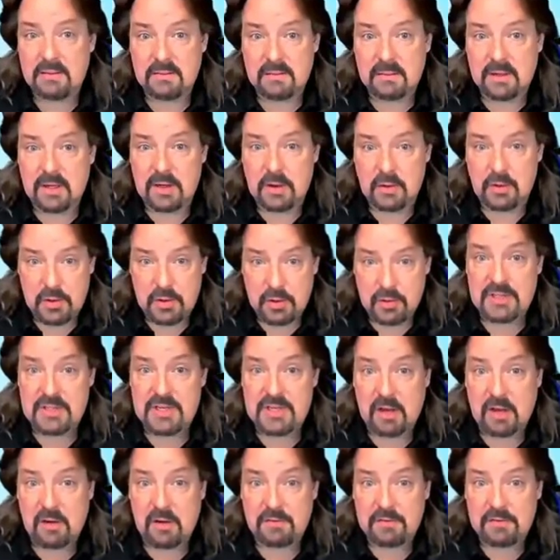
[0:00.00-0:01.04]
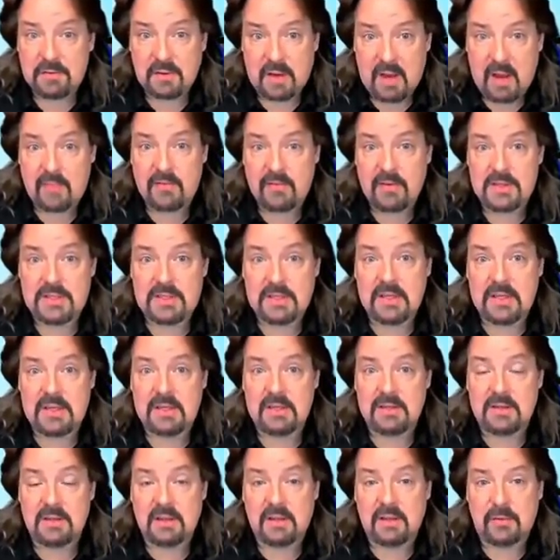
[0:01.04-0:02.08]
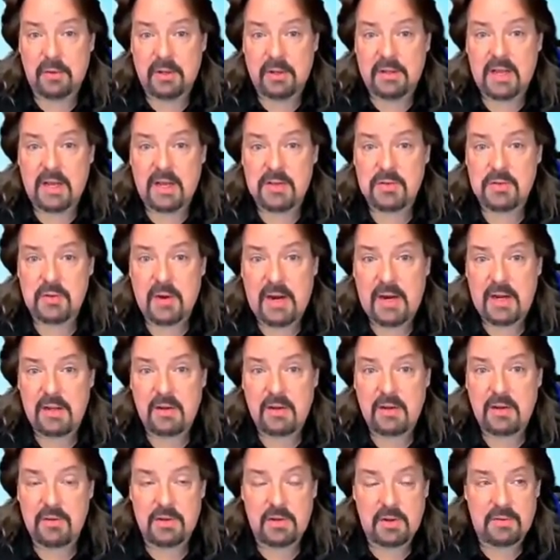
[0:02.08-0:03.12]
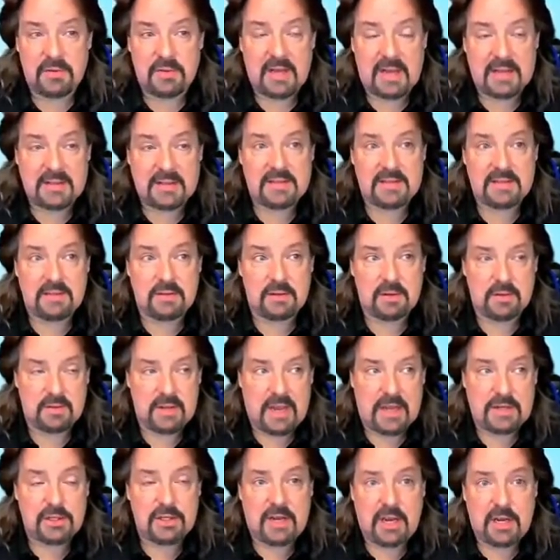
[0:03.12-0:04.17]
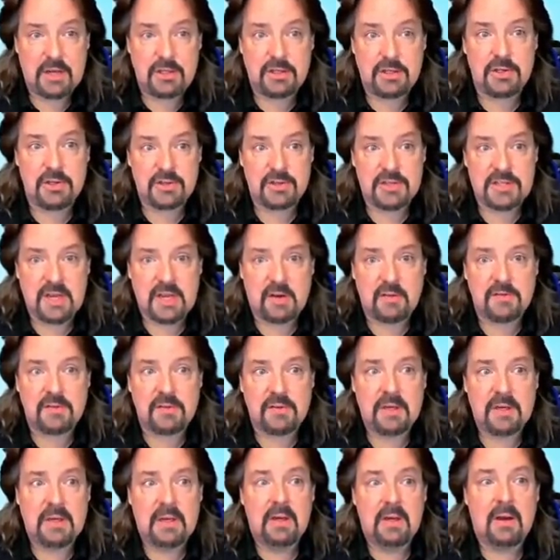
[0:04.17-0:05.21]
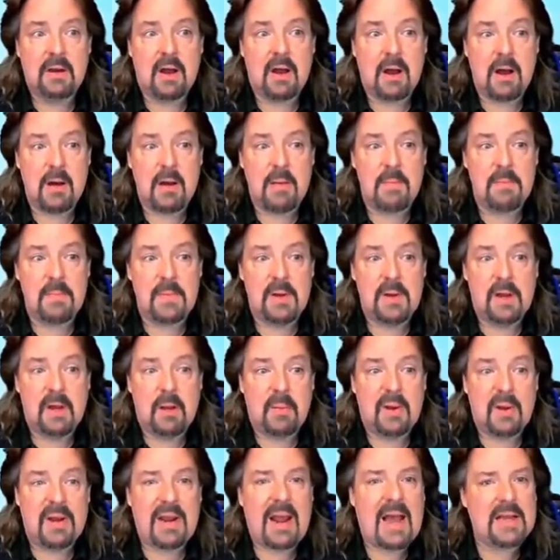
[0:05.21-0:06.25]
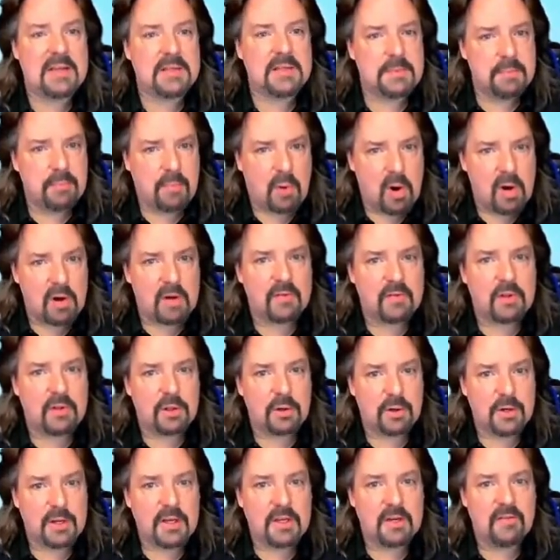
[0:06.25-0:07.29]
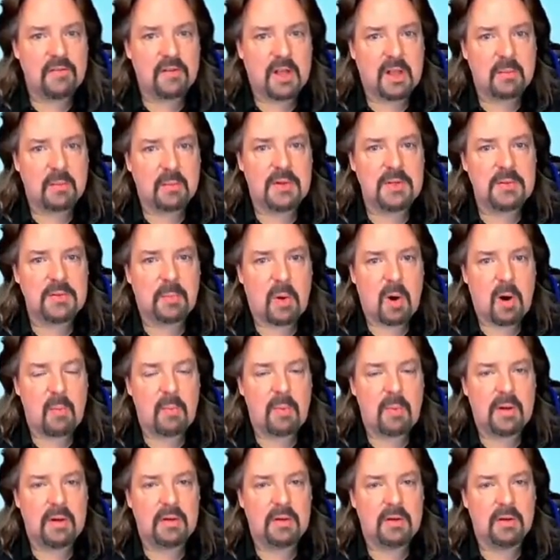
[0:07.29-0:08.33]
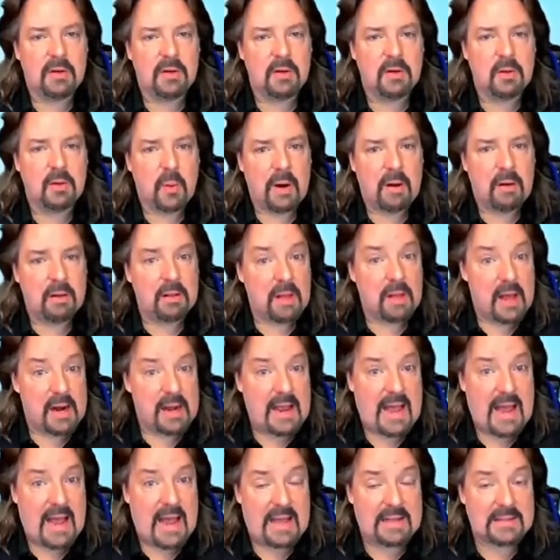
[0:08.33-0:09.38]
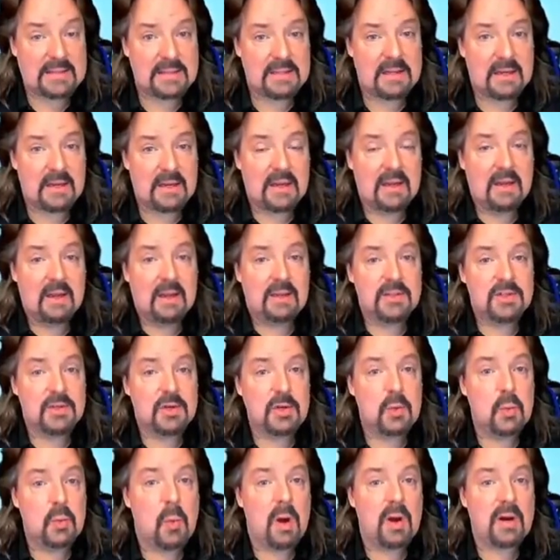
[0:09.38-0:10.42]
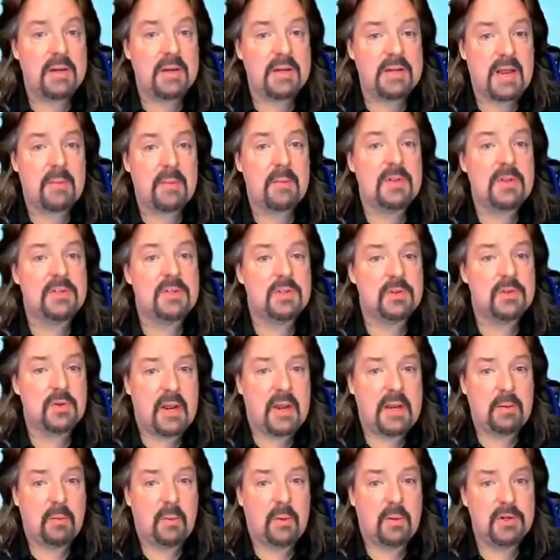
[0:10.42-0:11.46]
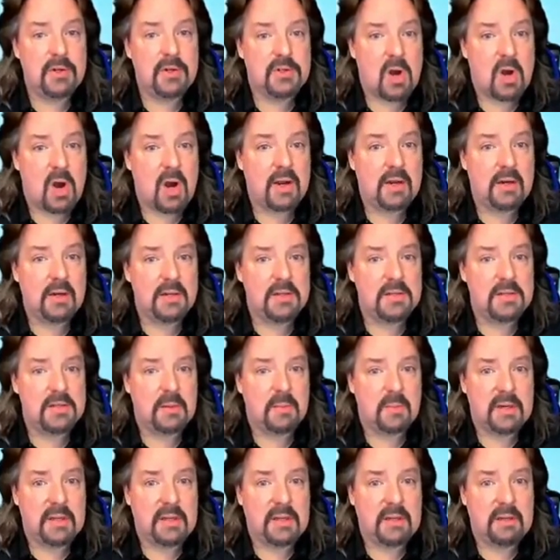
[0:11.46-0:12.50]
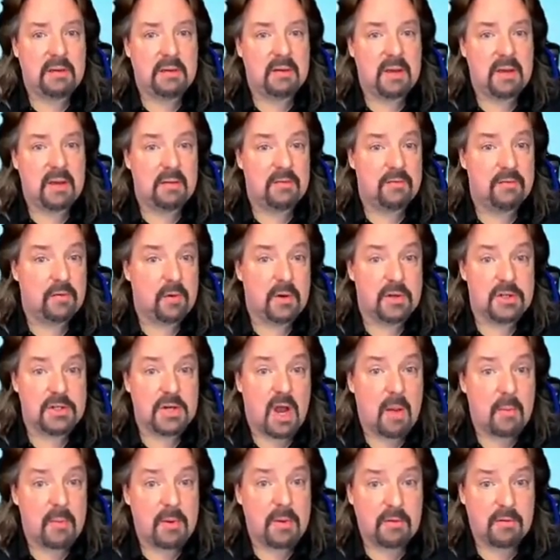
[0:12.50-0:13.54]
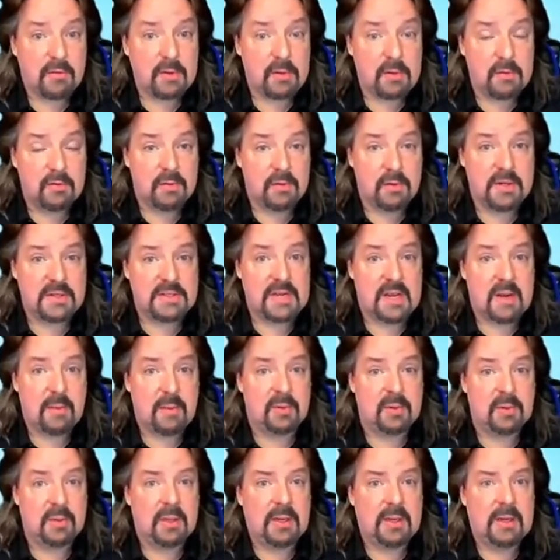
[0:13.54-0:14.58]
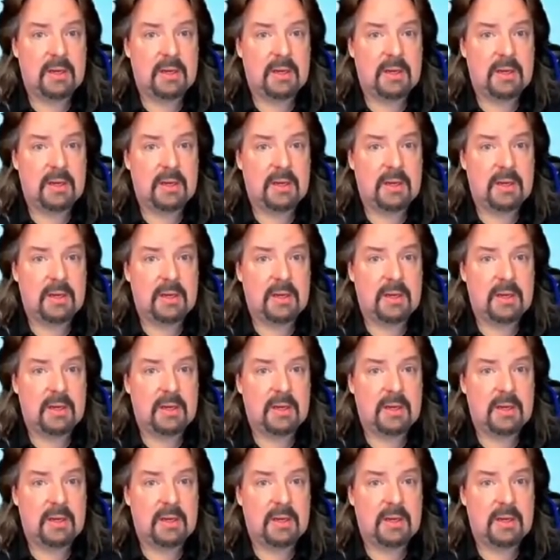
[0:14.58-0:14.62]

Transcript: you know yourself obviously and delivering that training you're, you, that's education yourself um, but as part of a learning and development department you're going to wear a lot of hats so you want to demonstrate when you're talking to somebody at for a job interview, for example,